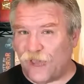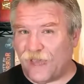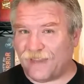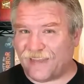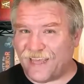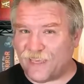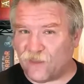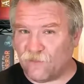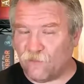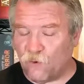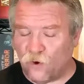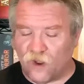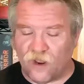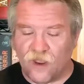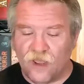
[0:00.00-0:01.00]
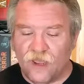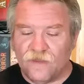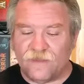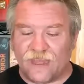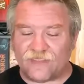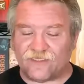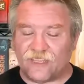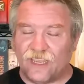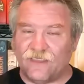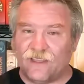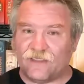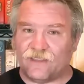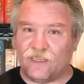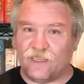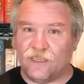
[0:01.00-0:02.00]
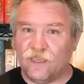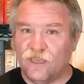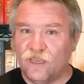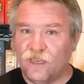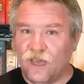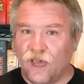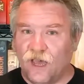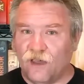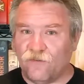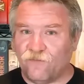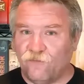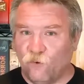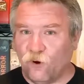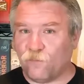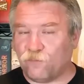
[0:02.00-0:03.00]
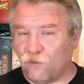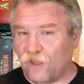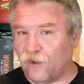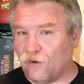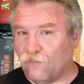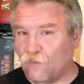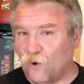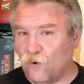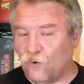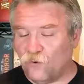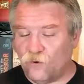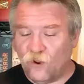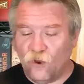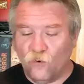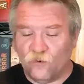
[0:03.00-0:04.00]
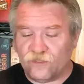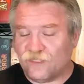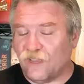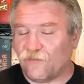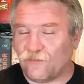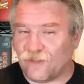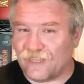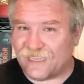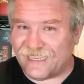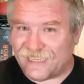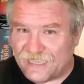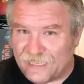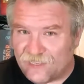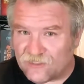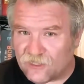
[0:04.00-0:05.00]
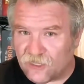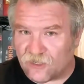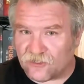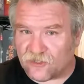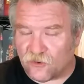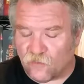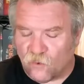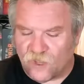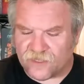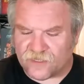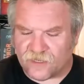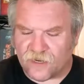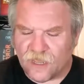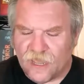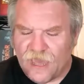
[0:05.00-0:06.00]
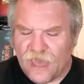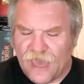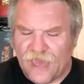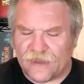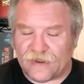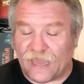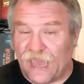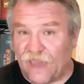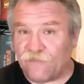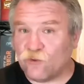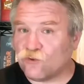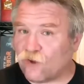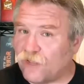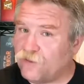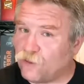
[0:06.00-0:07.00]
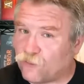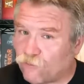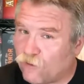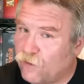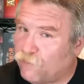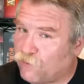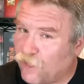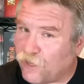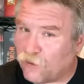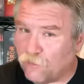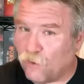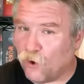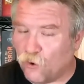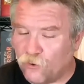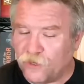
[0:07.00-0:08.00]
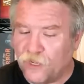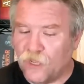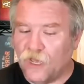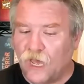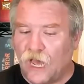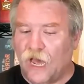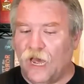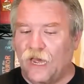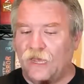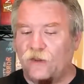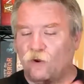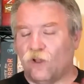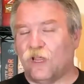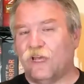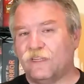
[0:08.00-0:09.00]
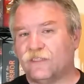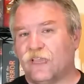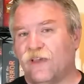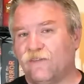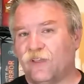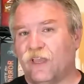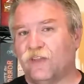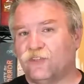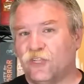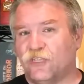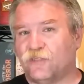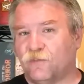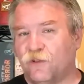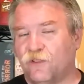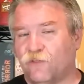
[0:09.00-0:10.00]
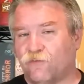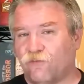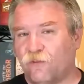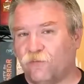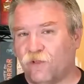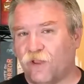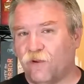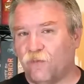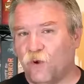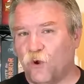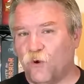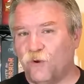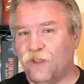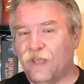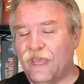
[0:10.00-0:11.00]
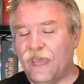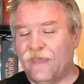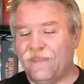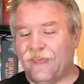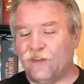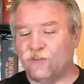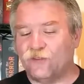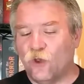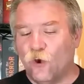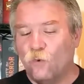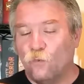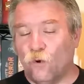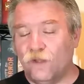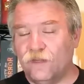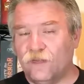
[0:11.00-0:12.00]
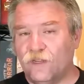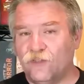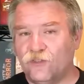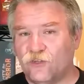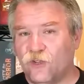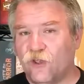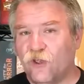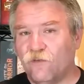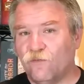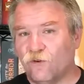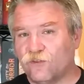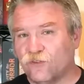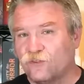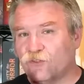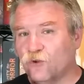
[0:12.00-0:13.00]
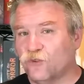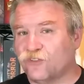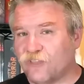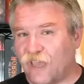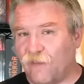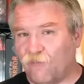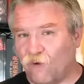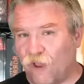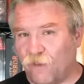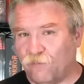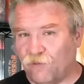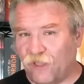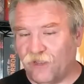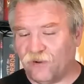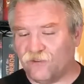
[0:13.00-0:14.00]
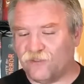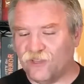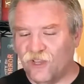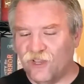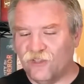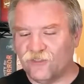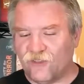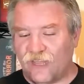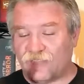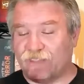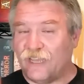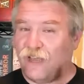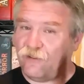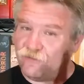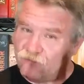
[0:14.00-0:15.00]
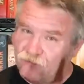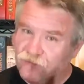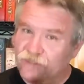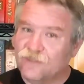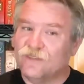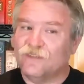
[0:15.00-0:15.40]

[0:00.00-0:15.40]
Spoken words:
I like it more. Not saying that the 4-player mode was definitely easy, because it wasn't. And I haven't tried the 3-player mode. In all honesty, I haven't had a chance to play the 3-player mode, and that is 1 ninja versus 2 samurai players. So that sounds